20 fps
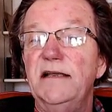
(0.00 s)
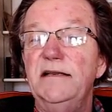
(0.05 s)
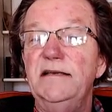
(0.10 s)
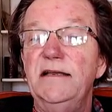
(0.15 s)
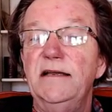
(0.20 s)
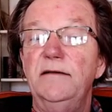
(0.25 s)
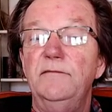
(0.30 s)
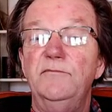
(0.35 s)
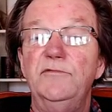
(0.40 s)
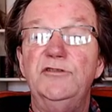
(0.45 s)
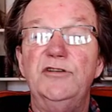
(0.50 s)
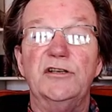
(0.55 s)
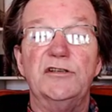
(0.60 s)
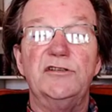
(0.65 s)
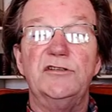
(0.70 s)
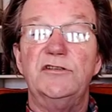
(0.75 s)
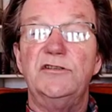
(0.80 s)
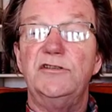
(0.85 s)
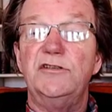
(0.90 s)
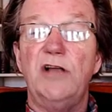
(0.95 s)
they did
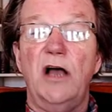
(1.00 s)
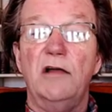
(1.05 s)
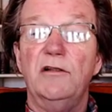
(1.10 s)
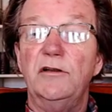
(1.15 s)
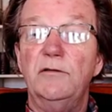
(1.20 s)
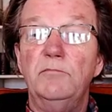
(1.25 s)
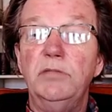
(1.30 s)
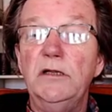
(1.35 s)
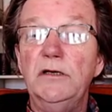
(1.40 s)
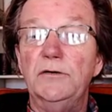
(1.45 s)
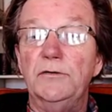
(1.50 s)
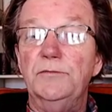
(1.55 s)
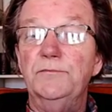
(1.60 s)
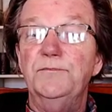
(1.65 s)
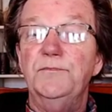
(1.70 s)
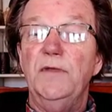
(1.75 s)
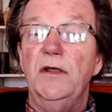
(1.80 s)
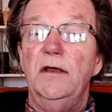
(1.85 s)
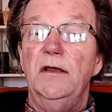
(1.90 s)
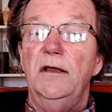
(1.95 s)
just solid blue.
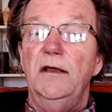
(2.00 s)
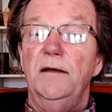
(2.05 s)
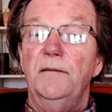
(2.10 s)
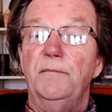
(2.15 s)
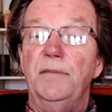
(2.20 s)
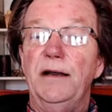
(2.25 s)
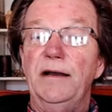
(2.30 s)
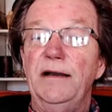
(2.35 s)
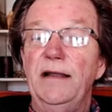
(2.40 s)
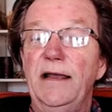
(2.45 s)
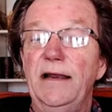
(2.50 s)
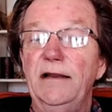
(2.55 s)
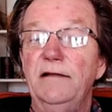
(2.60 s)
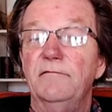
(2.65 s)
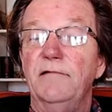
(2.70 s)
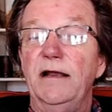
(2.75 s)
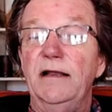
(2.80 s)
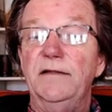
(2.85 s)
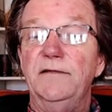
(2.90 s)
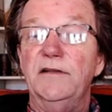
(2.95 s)
But at
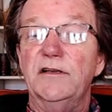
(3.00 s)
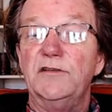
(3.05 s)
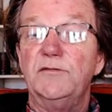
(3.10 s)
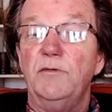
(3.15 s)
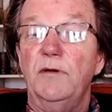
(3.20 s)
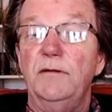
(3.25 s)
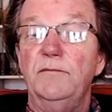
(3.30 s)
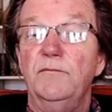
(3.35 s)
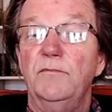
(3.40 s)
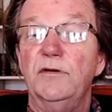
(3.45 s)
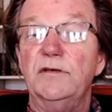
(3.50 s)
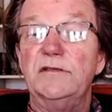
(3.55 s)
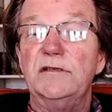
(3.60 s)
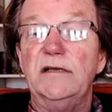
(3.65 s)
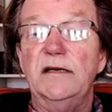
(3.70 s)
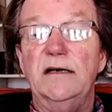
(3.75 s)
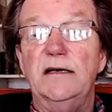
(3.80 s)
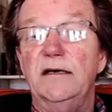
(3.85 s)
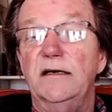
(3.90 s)
any rate, this one was